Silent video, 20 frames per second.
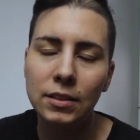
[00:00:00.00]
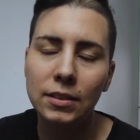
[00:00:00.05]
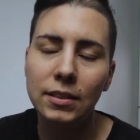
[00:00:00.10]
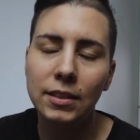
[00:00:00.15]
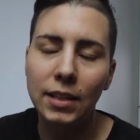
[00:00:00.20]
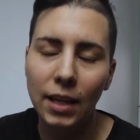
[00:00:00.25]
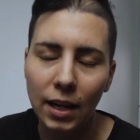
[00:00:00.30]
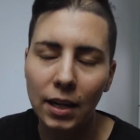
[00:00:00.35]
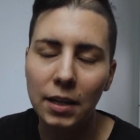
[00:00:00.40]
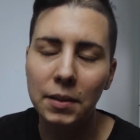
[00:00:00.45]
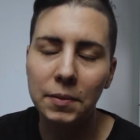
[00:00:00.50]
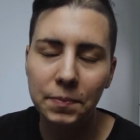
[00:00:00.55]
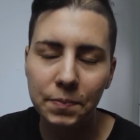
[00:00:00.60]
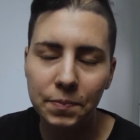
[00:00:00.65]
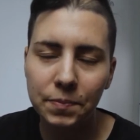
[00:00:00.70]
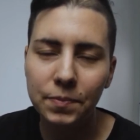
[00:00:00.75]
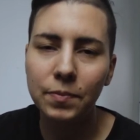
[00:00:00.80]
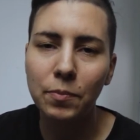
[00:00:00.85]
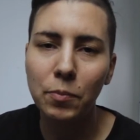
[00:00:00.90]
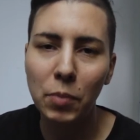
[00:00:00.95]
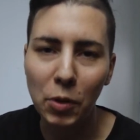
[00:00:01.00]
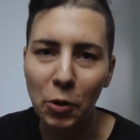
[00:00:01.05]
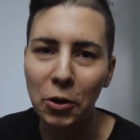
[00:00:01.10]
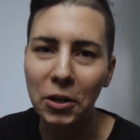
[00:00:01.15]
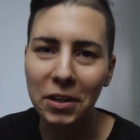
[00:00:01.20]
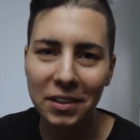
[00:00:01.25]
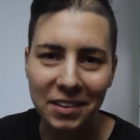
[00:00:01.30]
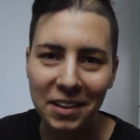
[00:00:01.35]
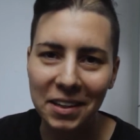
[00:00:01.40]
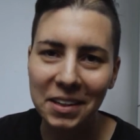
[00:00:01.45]
yeah, be
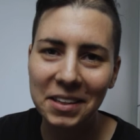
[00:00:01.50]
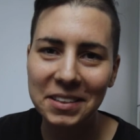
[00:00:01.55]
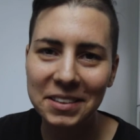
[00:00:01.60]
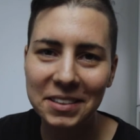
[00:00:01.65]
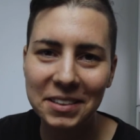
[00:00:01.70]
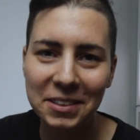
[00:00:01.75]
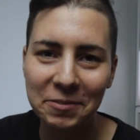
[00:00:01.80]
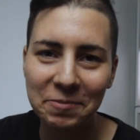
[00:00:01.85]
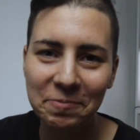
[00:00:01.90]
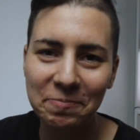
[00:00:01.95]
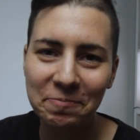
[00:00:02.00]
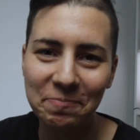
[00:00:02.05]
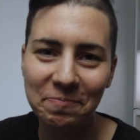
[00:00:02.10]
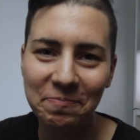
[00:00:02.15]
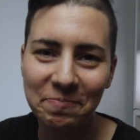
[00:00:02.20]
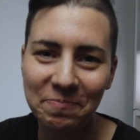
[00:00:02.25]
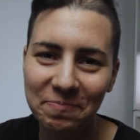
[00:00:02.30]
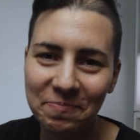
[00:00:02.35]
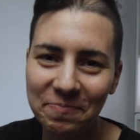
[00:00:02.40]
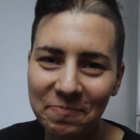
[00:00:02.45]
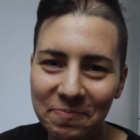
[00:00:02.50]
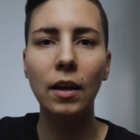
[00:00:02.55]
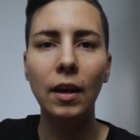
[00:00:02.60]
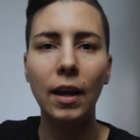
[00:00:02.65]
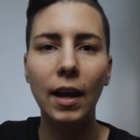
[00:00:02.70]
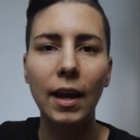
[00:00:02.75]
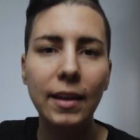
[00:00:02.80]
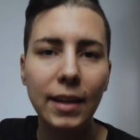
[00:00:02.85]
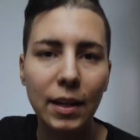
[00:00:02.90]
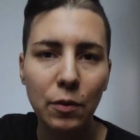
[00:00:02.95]
organized.
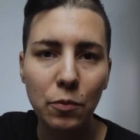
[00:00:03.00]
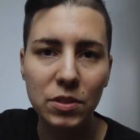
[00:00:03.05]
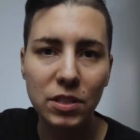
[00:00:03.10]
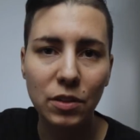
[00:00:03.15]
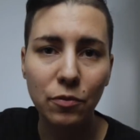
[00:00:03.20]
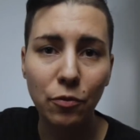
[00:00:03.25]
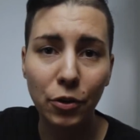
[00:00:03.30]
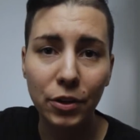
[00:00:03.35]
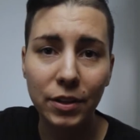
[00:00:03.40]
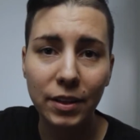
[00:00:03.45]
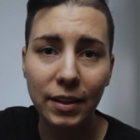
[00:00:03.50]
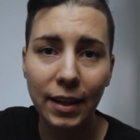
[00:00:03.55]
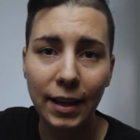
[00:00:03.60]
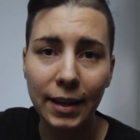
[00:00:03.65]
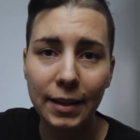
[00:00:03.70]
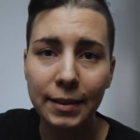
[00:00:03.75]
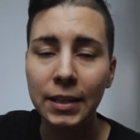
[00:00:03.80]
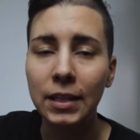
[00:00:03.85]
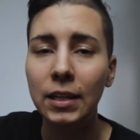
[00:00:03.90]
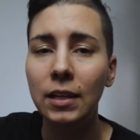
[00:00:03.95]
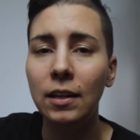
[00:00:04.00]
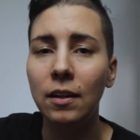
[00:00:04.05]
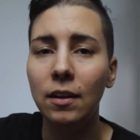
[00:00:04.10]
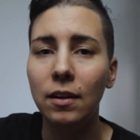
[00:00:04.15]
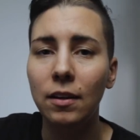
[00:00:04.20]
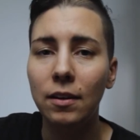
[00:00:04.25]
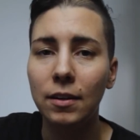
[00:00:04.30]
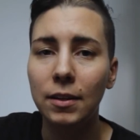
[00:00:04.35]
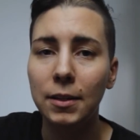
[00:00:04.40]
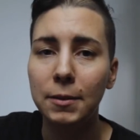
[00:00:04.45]
And that was it for today.
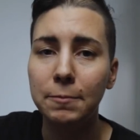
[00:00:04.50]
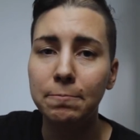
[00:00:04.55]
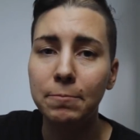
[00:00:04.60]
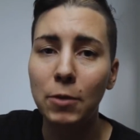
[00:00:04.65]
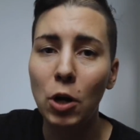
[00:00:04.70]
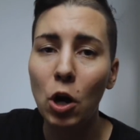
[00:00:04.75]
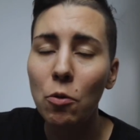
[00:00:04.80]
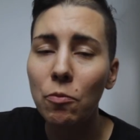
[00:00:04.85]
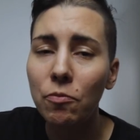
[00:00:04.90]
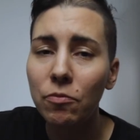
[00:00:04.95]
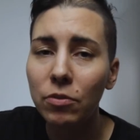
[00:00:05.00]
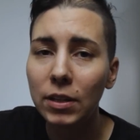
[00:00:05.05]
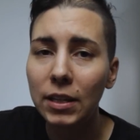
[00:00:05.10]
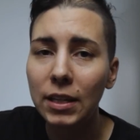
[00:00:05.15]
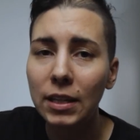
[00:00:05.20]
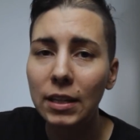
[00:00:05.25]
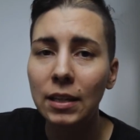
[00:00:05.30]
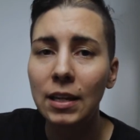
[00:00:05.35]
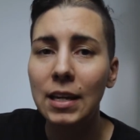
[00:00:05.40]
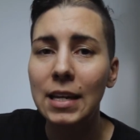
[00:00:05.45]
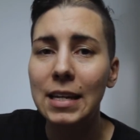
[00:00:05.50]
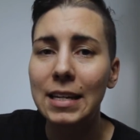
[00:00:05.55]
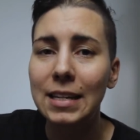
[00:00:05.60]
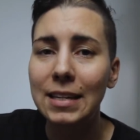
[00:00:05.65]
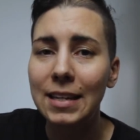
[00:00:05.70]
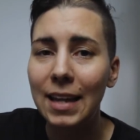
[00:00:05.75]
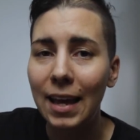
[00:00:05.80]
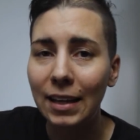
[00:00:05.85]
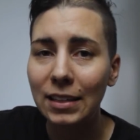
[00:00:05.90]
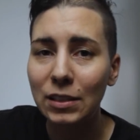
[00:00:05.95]
Hopefully
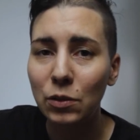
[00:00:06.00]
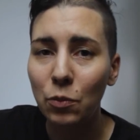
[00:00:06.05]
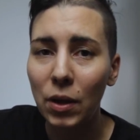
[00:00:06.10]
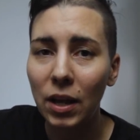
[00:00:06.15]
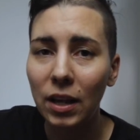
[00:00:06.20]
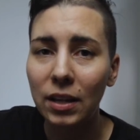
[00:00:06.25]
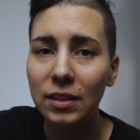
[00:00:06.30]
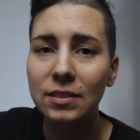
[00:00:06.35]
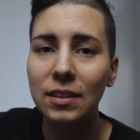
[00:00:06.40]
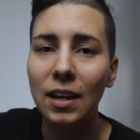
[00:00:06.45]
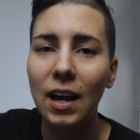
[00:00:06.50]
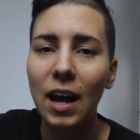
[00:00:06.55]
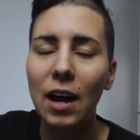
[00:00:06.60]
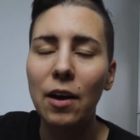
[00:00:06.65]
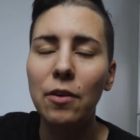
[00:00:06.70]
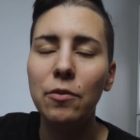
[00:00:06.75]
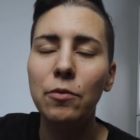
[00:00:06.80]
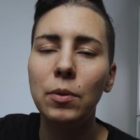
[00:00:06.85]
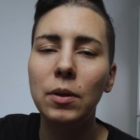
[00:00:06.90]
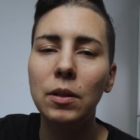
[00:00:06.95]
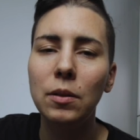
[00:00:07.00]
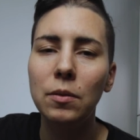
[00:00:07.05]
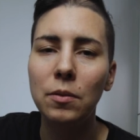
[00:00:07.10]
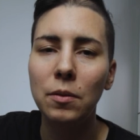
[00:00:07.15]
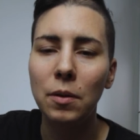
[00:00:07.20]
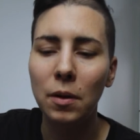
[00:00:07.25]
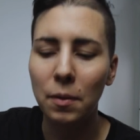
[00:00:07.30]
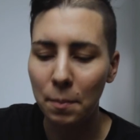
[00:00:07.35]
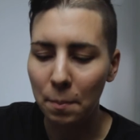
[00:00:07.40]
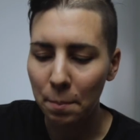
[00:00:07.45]
in next weeks I
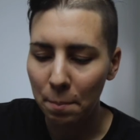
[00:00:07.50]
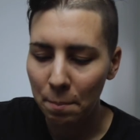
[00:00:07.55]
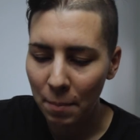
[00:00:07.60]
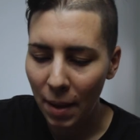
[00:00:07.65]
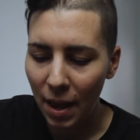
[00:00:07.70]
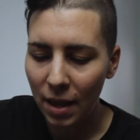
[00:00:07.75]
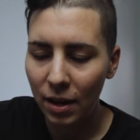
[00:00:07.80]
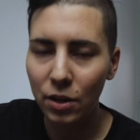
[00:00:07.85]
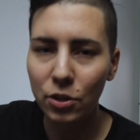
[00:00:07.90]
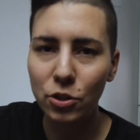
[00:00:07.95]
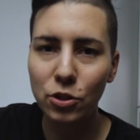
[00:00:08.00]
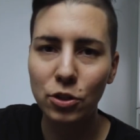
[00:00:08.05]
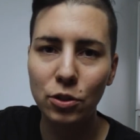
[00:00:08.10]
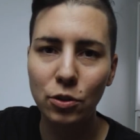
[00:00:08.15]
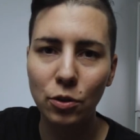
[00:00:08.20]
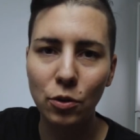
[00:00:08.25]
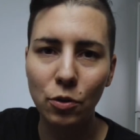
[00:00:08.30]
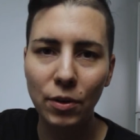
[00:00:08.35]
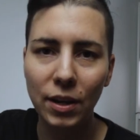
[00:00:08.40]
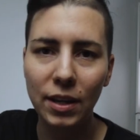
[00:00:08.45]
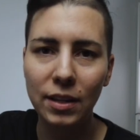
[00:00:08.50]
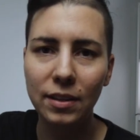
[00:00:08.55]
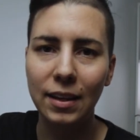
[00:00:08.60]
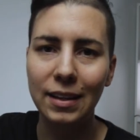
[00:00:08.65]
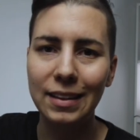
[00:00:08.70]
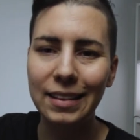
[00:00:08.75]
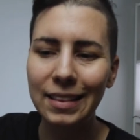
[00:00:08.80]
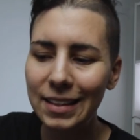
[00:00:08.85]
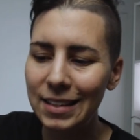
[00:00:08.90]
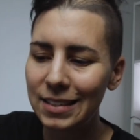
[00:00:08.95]
will manage to create
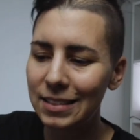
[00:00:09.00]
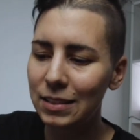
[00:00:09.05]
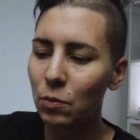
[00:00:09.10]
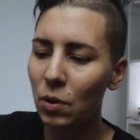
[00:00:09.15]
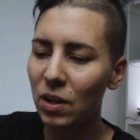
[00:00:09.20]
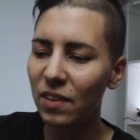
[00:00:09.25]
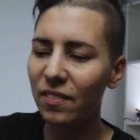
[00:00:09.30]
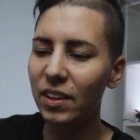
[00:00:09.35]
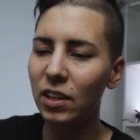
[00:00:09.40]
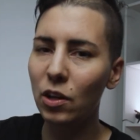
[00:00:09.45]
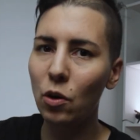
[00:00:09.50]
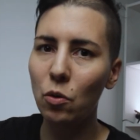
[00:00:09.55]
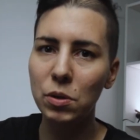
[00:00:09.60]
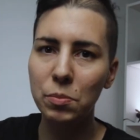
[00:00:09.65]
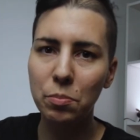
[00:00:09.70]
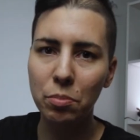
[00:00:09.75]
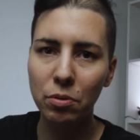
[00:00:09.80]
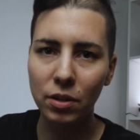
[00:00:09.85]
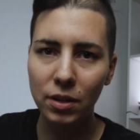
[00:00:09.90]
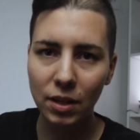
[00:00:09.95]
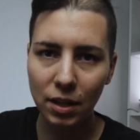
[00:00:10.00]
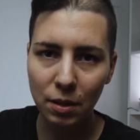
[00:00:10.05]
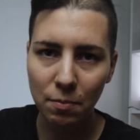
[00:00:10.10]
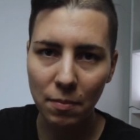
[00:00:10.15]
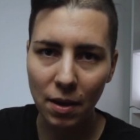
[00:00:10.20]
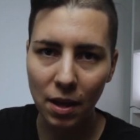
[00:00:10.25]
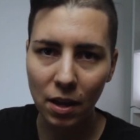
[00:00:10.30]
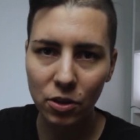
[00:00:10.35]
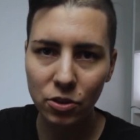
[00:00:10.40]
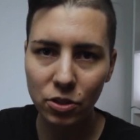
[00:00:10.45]
at least one video with product
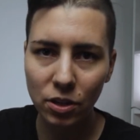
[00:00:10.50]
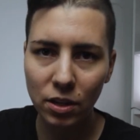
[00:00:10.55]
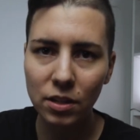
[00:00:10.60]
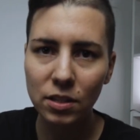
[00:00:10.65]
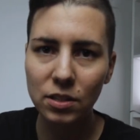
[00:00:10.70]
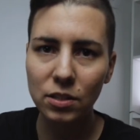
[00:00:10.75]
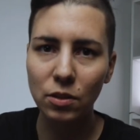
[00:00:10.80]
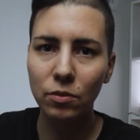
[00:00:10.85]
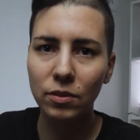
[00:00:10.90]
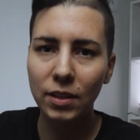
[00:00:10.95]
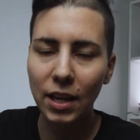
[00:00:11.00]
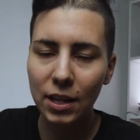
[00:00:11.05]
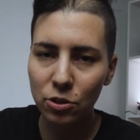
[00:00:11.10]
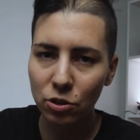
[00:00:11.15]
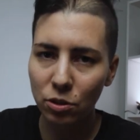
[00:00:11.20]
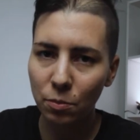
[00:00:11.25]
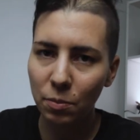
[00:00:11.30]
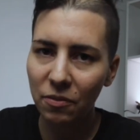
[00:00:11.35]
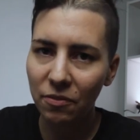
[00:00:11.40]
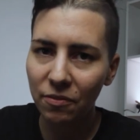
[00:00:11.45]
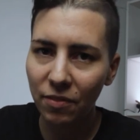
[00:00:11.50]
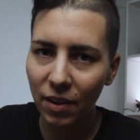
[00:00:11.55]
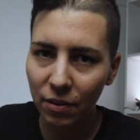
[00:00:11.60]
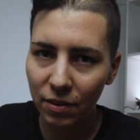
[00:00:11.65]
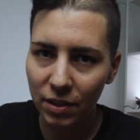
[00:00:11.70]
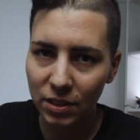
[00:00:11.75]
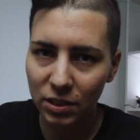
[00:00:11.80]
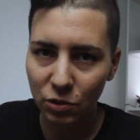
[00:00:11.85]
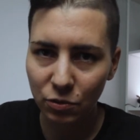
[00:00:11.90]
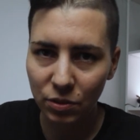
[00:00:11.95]
manager, so that should be
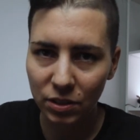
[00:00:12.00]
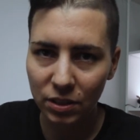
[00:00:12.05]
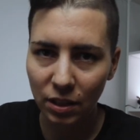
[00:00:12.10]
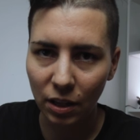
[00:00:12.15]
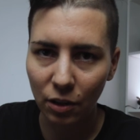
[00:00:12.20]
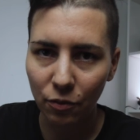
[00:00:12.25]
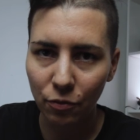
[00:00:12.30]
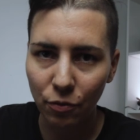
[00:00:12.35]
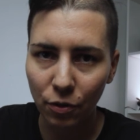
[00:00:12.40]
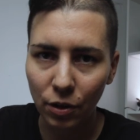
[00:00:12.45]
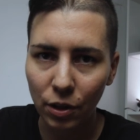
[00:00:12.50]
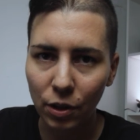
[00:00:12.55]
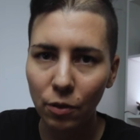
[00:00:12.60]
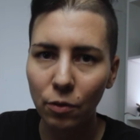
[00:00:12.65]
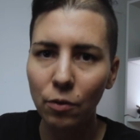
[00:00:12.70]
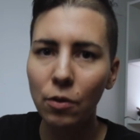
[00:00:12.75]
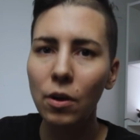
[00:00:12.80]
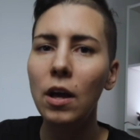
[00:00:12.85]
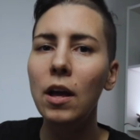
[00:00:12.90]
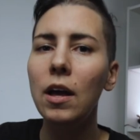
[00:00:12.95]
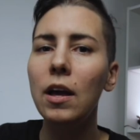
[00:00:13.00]
very interesting for you.